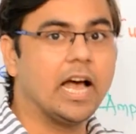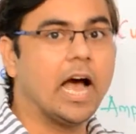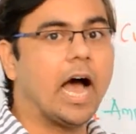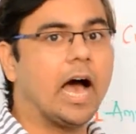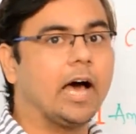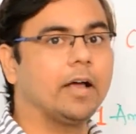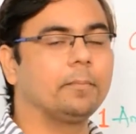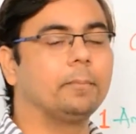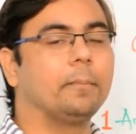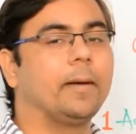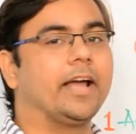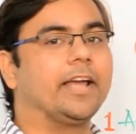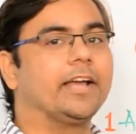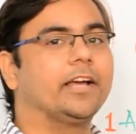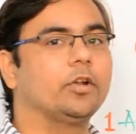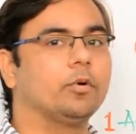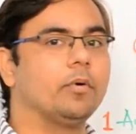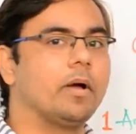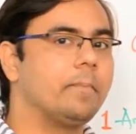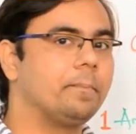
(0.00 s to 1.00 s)
are
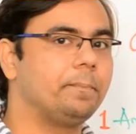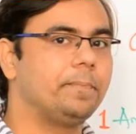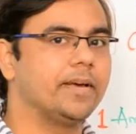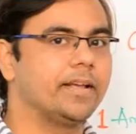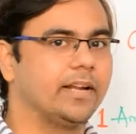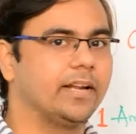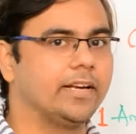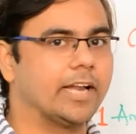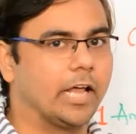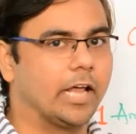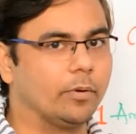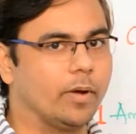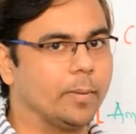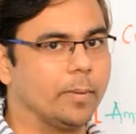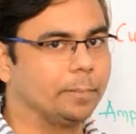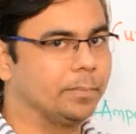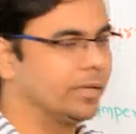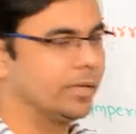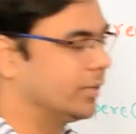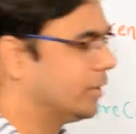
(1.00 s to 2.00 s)
microampere and
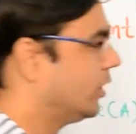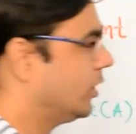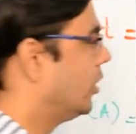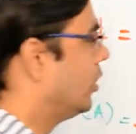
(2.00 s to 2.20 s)
nanoampere.